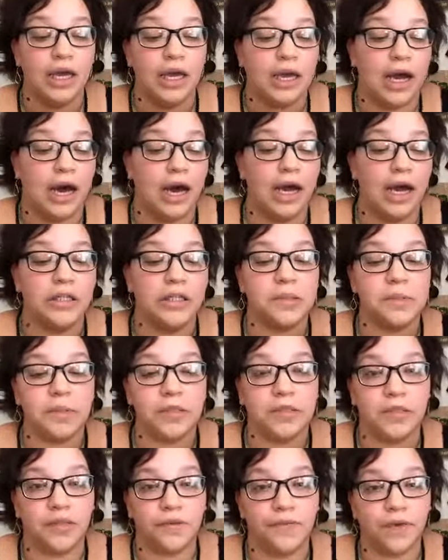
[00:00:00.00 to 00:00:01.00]
Kai
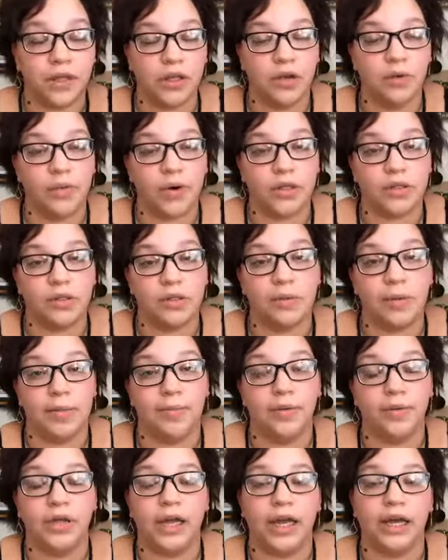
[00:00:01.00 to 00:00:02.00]
specifically works with
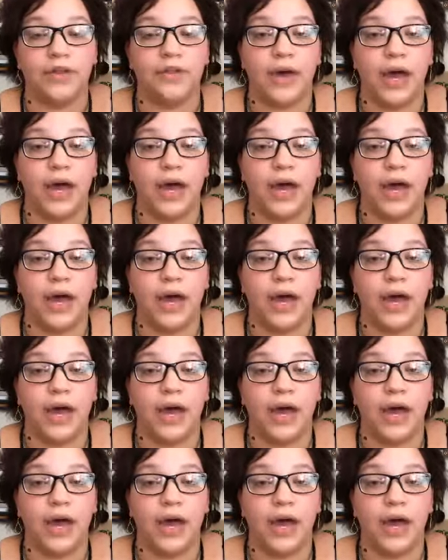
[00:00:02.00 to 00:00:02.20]
people like